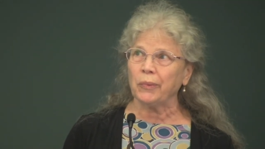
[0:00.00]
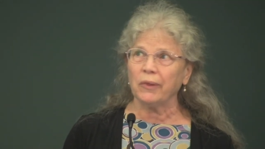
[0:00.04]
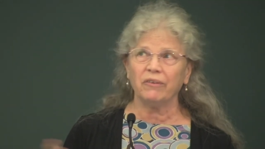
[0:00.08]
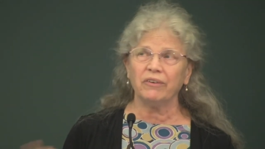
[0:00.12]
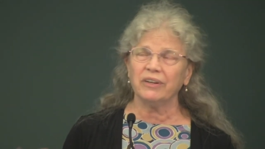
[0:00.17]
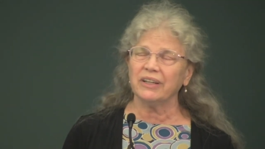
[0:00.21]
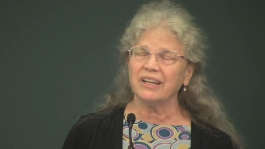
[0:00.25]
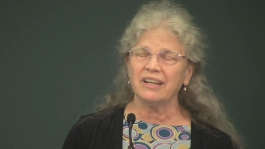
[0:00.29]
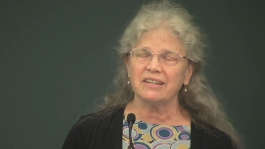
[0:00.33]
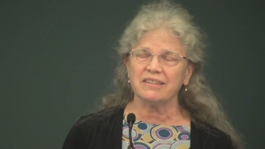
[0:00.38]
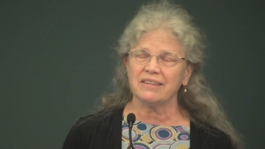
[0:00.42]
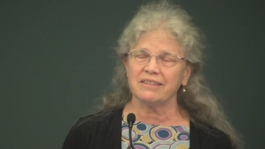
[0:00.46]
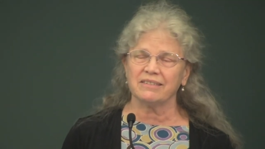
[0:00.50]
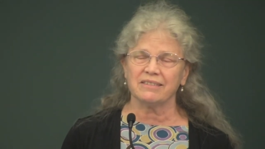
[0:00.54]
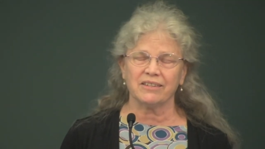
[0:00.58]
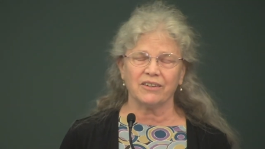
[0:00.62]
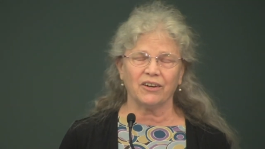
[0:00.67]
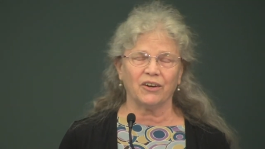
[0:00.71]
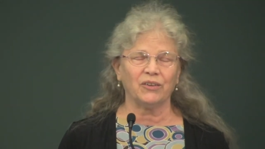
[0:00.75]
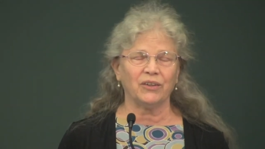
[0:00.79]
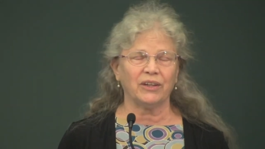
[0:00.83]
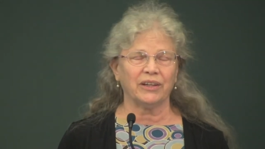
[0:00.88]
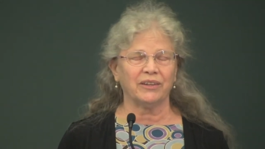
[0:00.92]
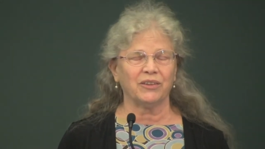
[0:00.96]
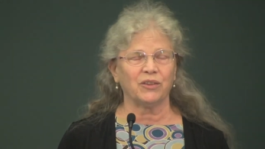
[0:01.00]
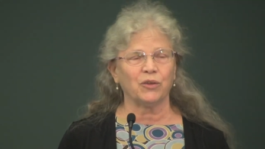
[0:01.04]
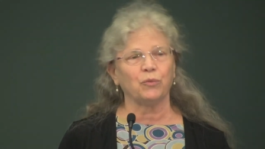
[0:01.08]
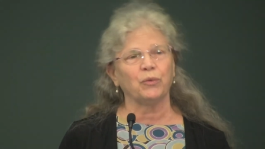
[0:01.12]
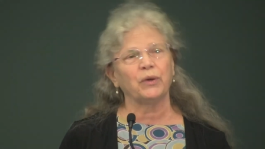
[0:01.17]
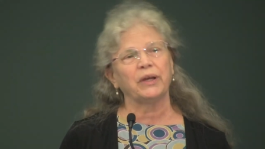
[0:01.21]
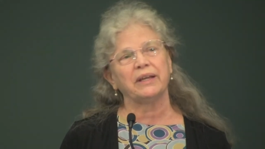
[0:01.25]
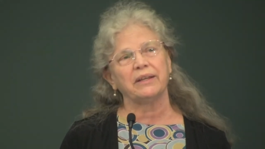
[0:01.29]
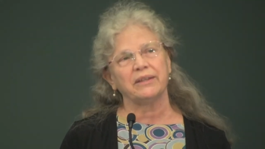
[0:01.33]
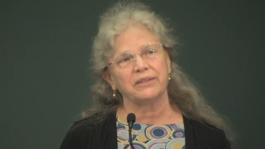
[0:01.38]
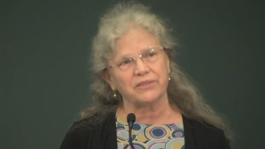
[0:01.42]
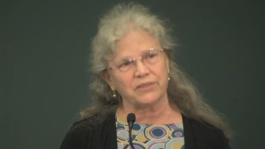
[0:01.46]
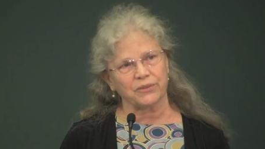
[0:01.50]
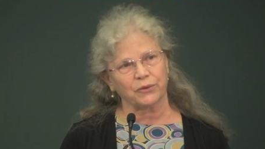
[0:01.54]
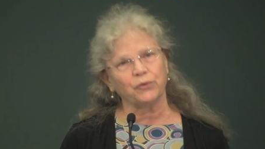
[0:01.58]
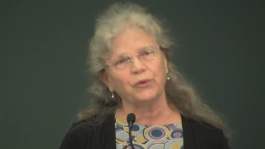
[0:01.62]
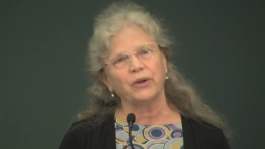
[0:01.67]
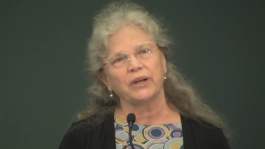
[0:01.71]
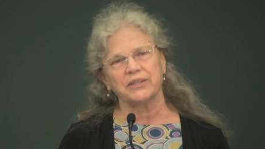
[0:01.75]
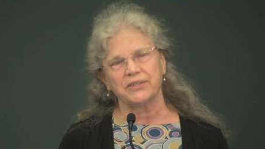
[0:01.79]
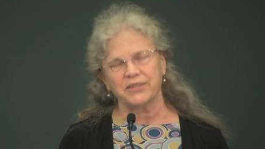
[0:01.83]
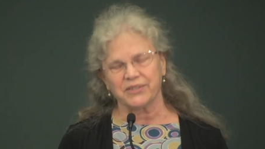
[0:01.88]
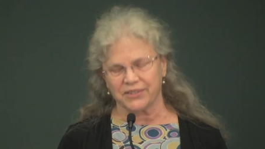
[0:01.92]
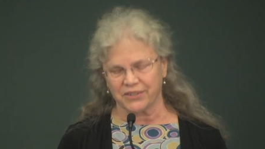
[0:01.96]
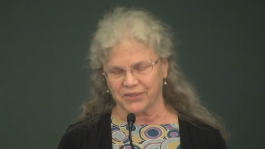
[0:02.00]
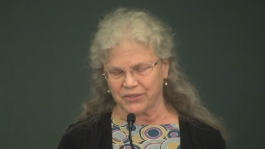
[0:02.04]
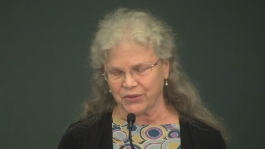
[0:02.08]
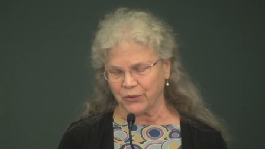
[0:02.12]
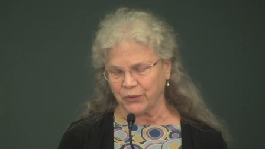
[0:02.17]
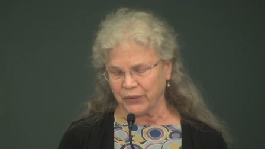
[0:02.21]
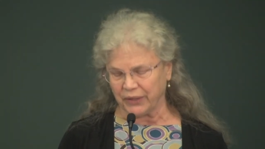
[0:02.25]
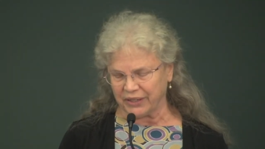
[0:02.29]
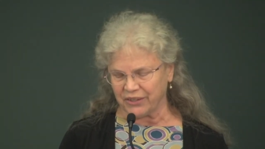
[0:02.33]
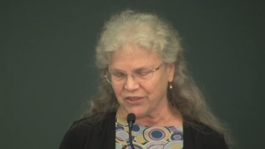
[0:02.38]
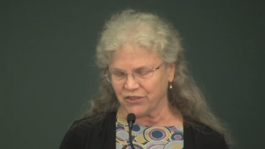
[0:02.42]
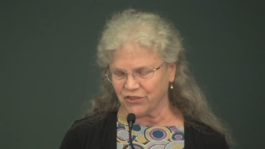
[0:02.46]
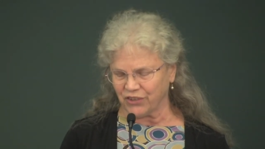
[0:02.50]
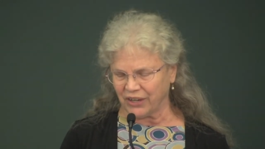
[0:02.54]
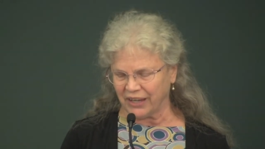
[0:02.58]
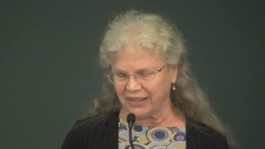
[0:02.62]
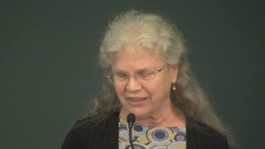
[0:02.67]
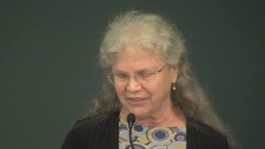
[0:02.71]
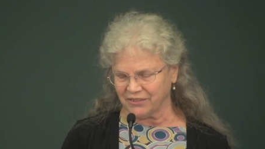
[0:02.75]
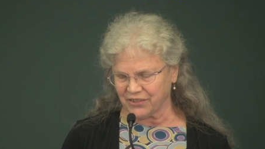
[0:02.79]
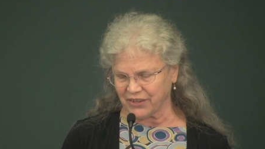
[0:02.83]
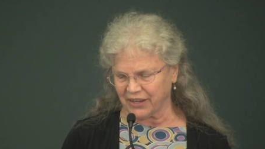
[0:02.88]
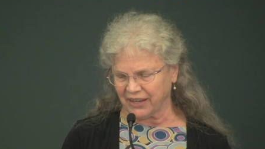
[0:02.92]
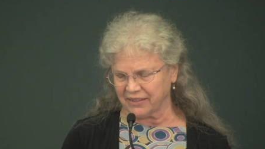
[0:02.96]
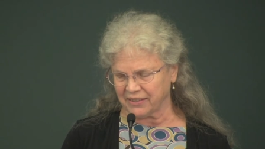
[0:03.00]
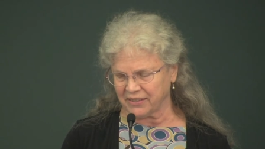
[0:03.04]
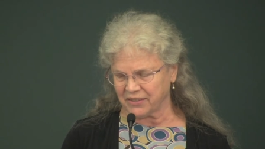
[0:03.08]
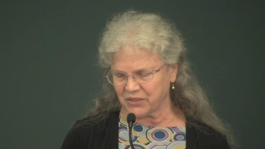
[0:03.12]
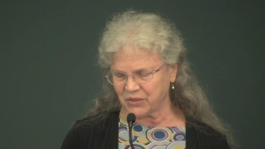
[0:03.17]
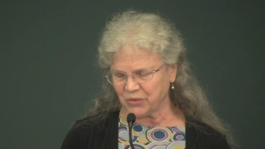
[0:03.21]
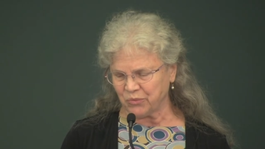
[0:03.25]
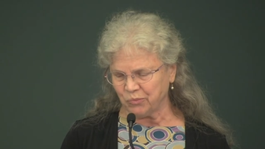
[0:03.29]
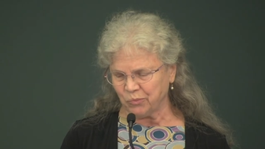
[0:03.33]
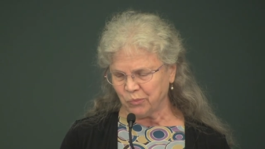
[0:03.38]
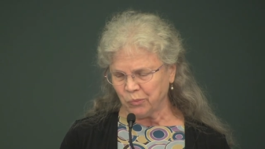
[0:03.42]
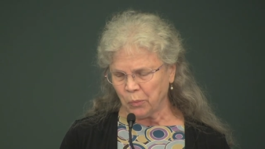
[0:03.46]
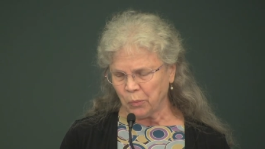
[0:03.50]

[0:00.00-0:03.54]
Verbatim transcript: aren't necessarily the ways Christ is going to change us.